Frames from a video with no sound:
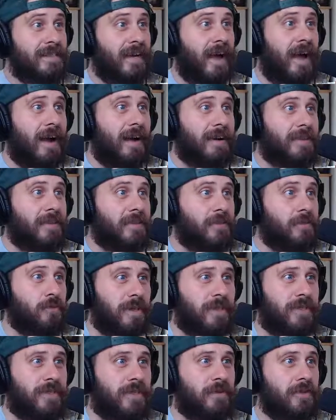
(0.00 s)
eyes
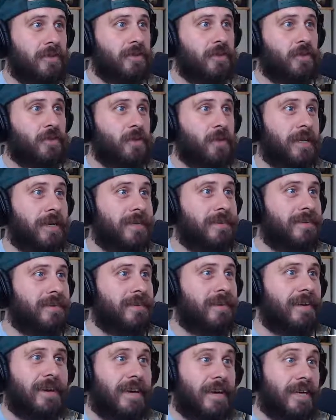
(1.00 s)
rest on the screen,
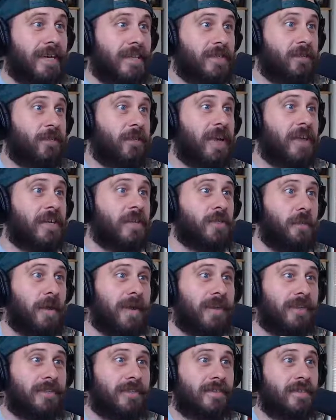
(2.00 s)
his face
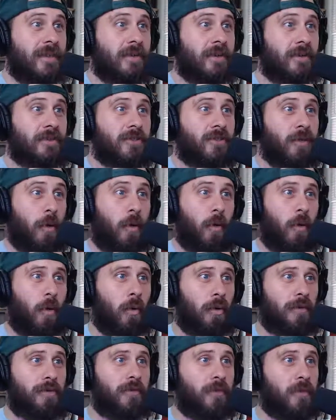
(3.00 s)
begins to
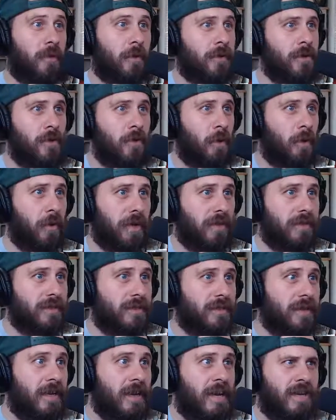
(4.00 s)
contort from
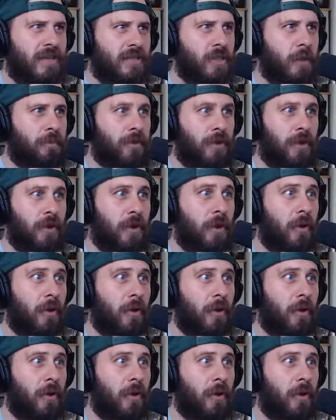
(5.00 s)
annoyance to pure